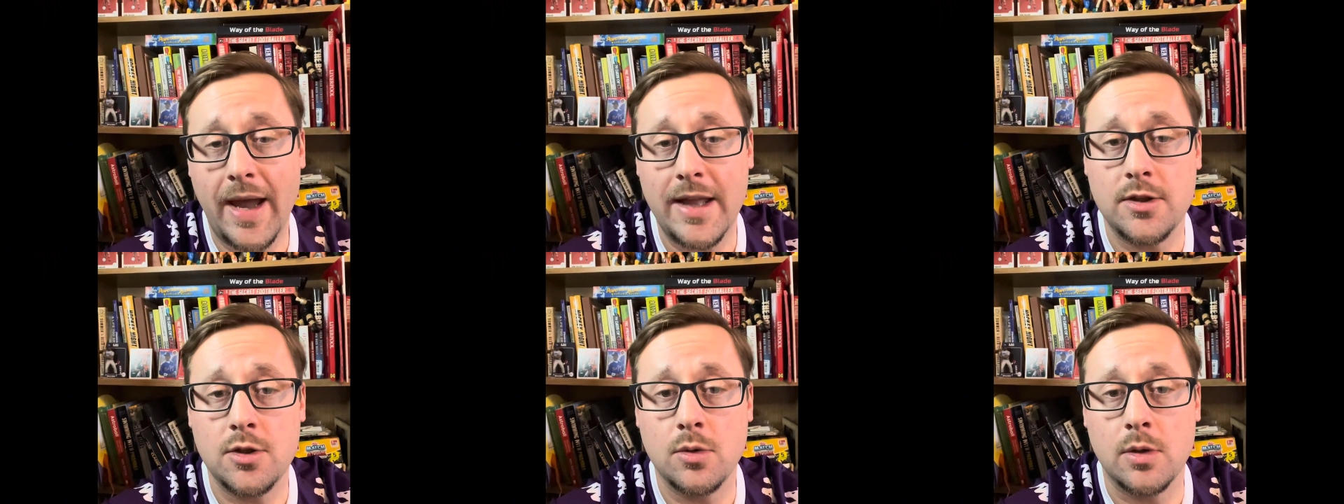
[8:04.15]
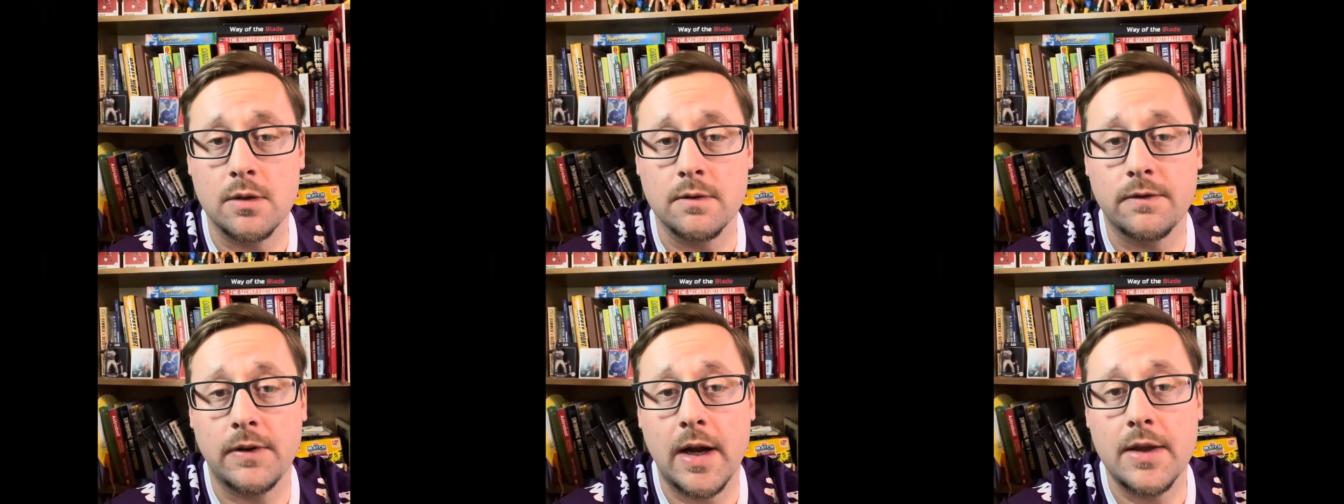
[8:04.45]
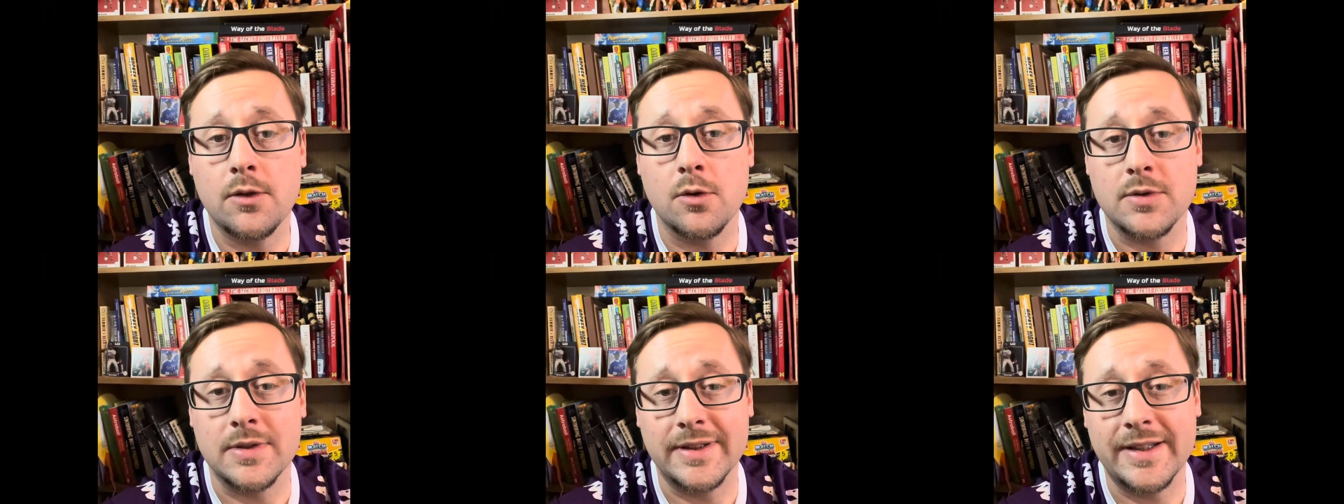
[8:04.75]
and you can
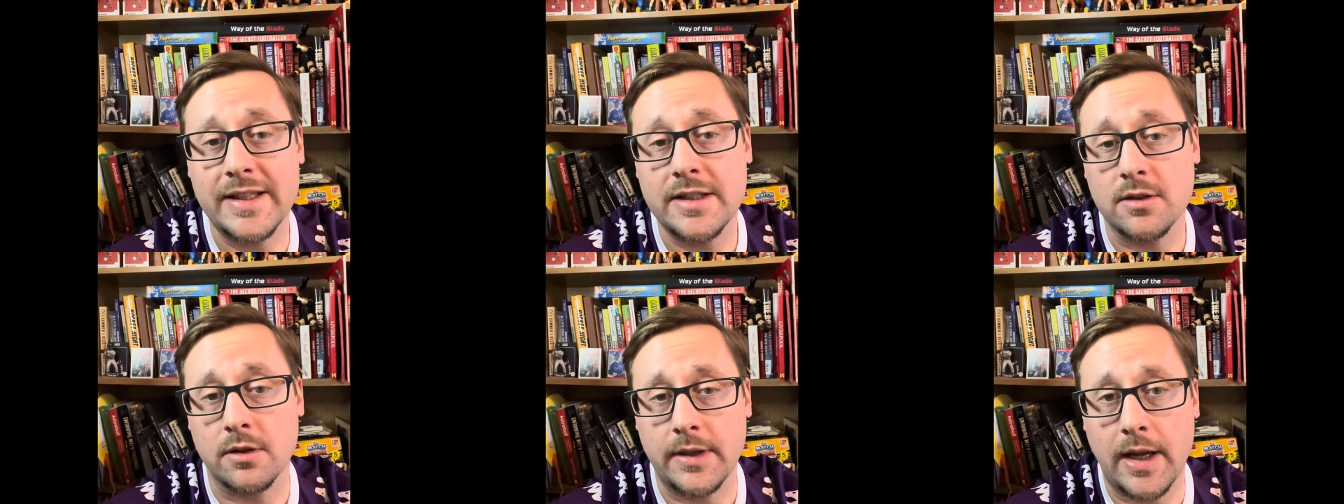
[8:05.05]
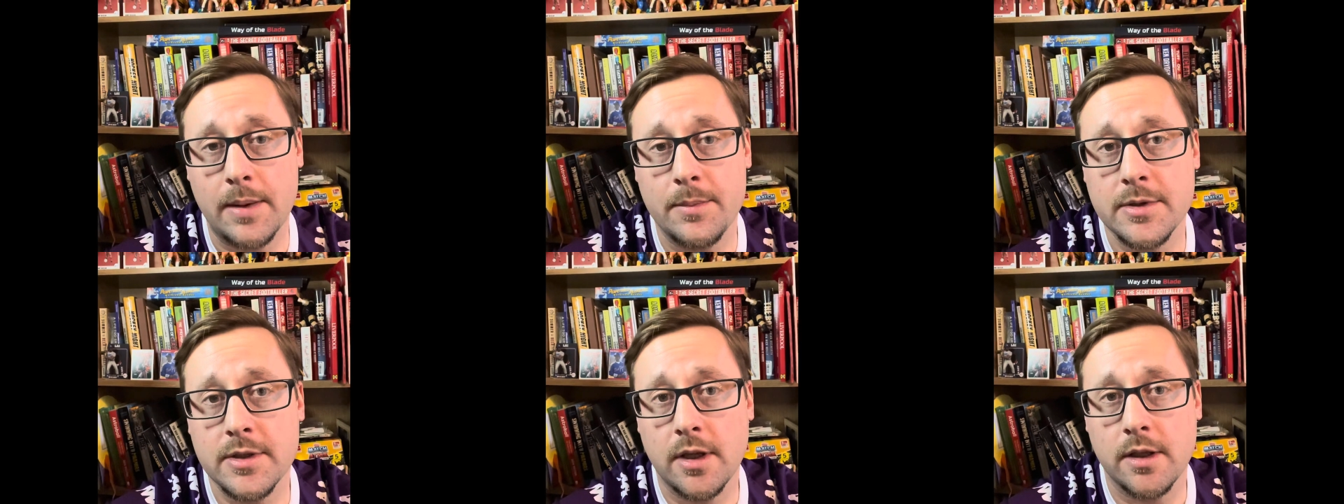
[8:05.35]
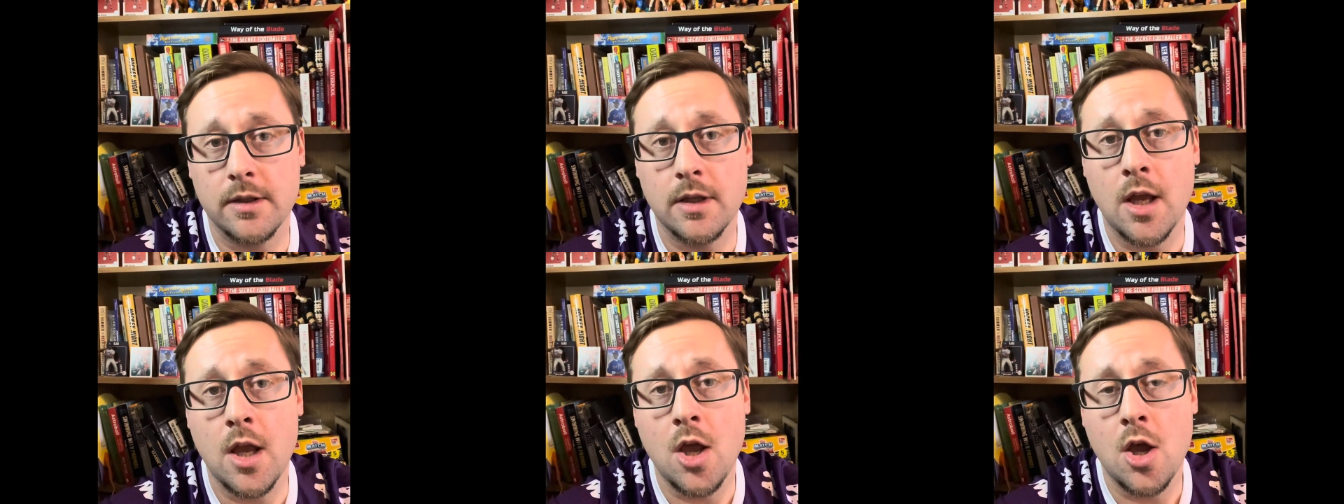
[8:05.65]
find those links on
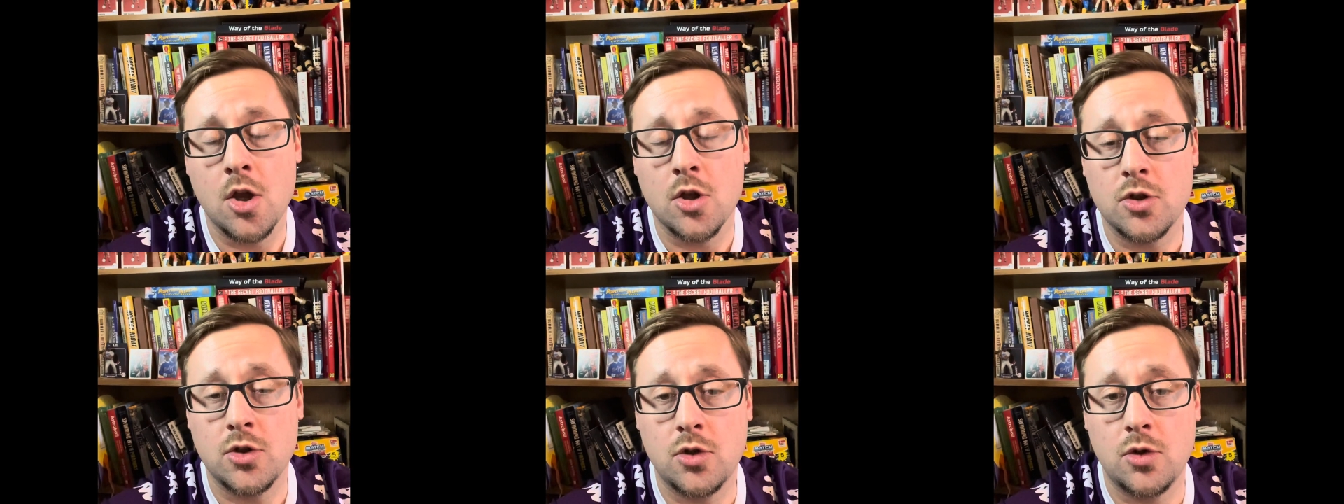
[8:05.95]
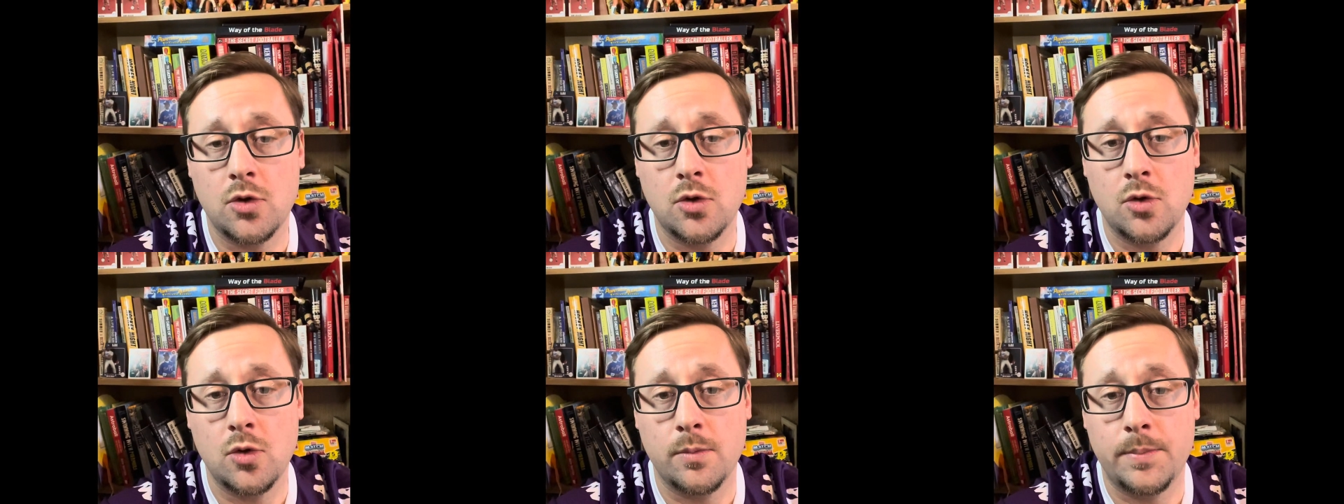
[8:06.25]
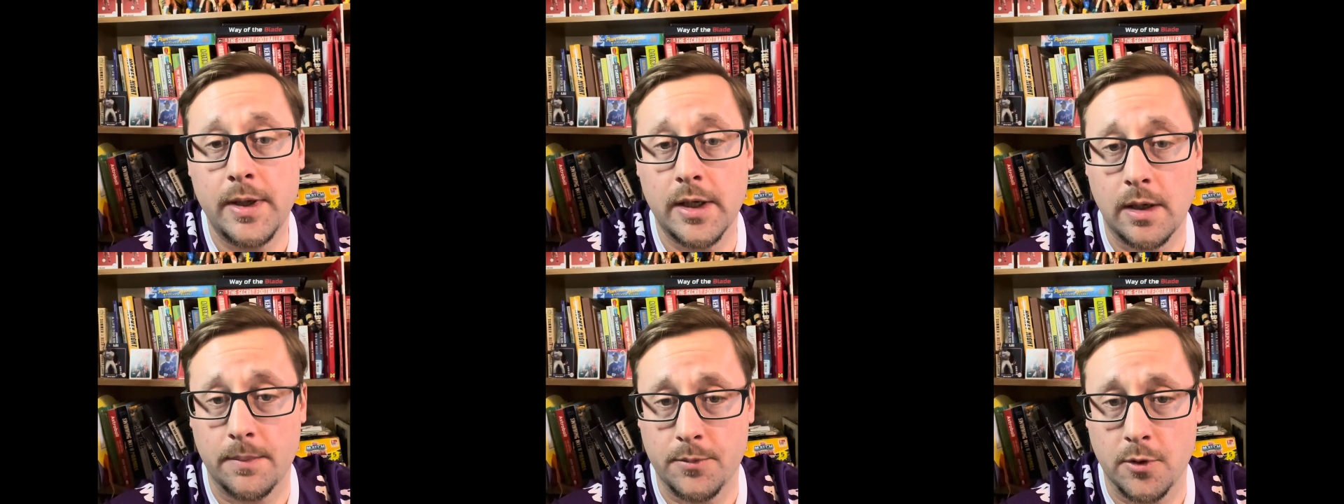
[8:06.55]
Amazon to
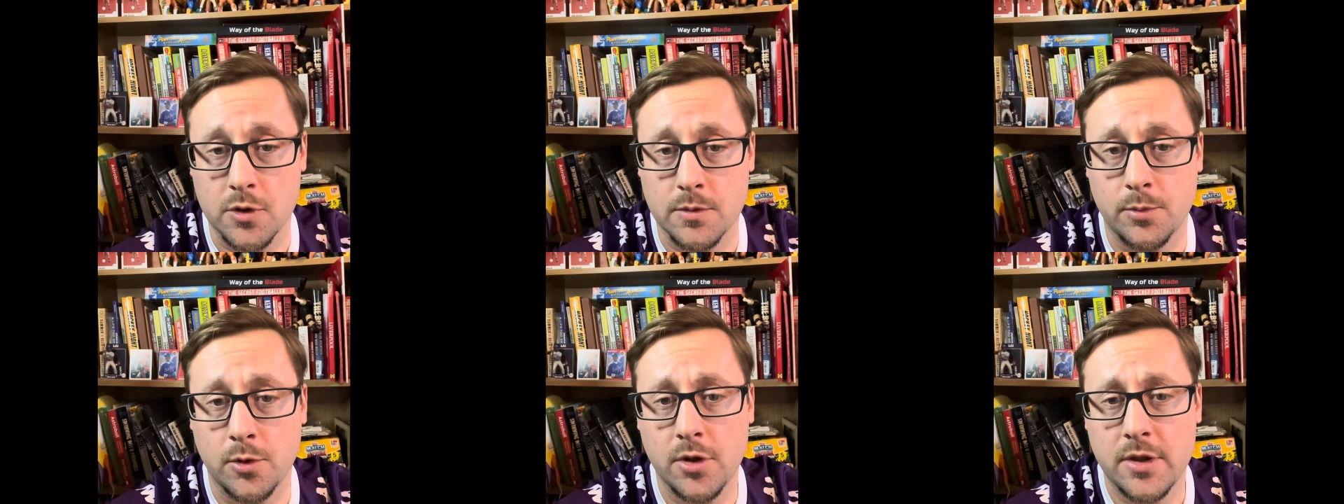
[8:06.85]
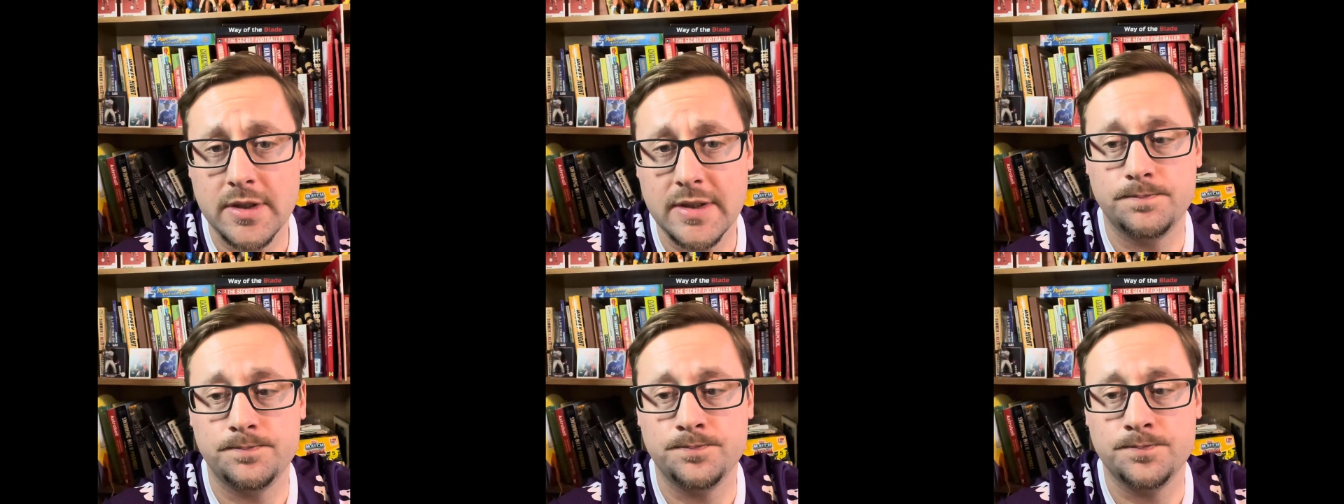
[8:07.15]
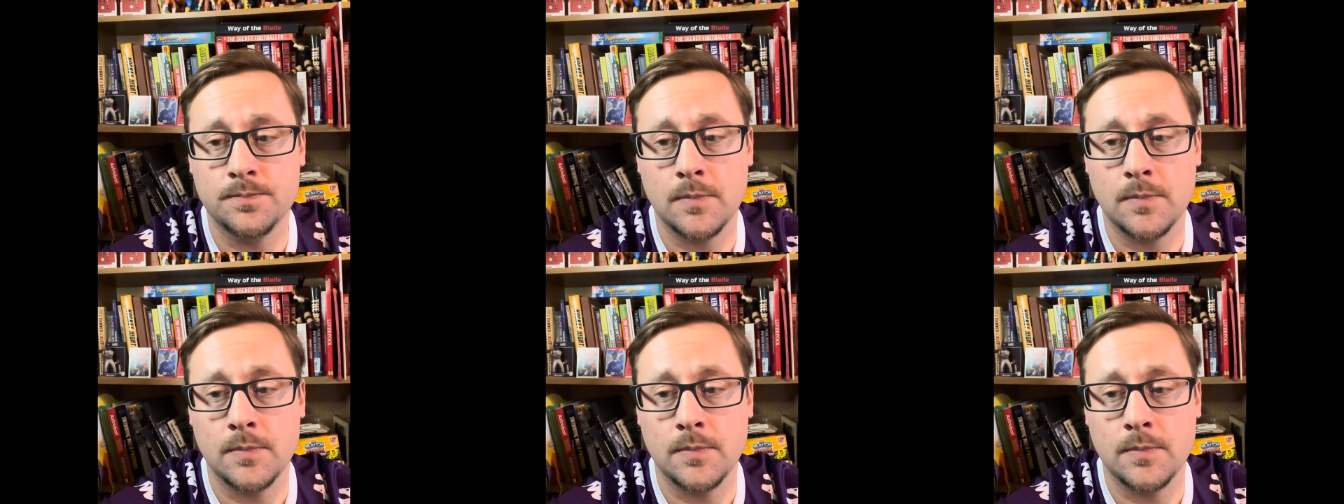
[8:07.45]
pick up those books.